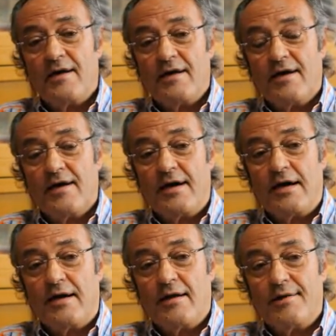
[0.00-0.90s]

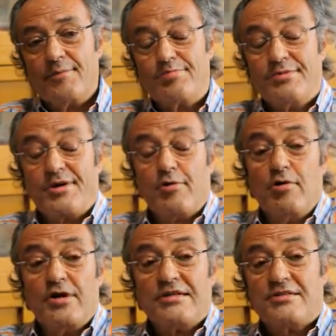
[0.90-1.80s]
The
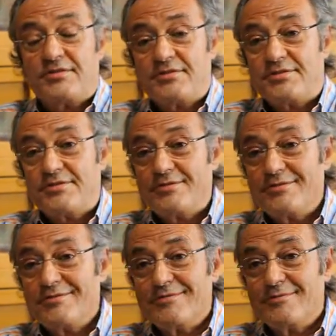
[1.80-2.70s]
courts
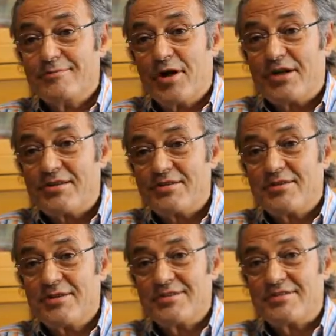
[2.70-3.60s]
work
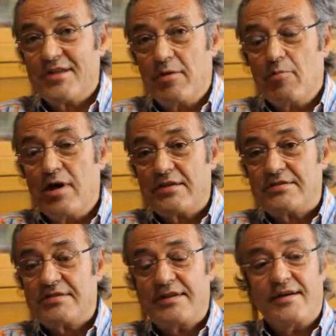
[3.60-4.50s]

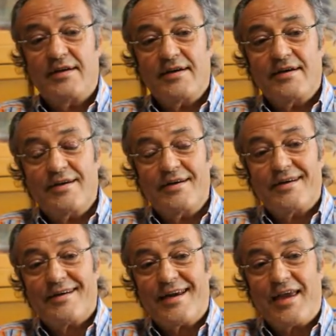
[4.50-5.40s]
somewhat.
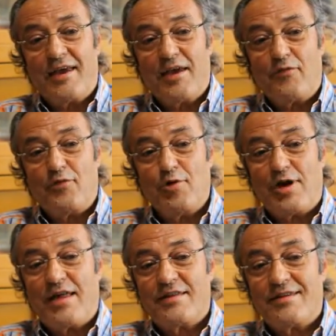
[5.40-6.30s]
If you
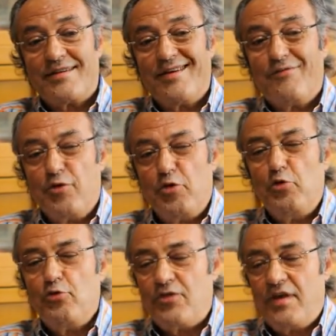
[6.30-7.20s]

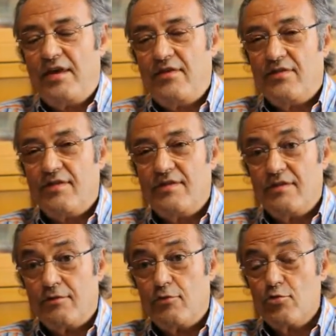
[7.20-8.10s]
use these
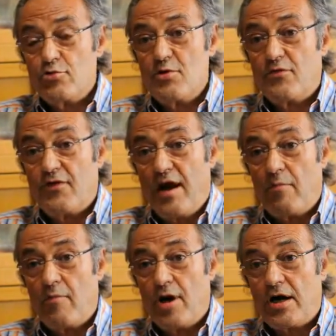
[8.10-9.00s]
institutional
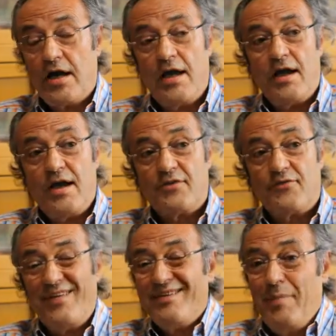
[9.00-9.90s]
framework as
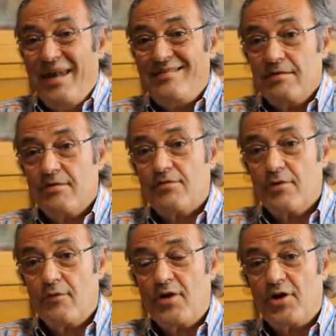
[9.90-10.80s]
fundamentals
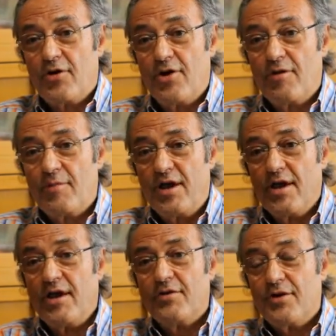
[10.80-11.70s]
of an economy,
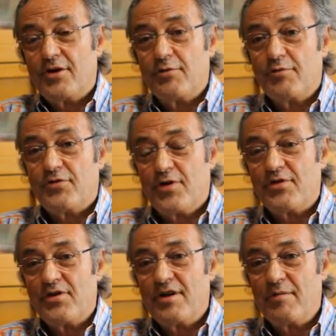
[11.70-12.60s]
Turkey will
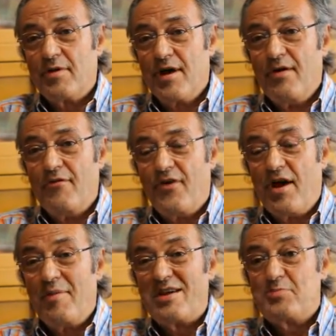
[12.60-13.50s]
certainly fare
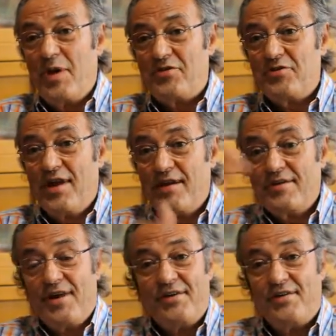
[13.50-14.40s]
much better
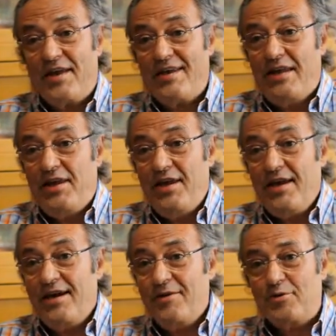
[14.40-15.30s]
than
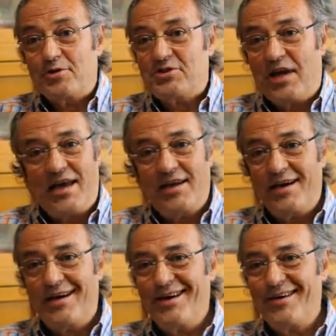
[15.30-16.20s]
India or
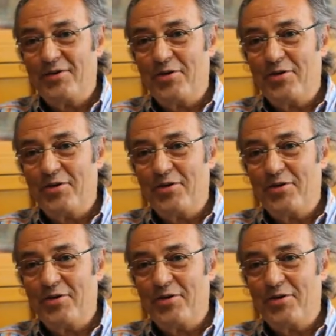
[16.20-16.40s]
China.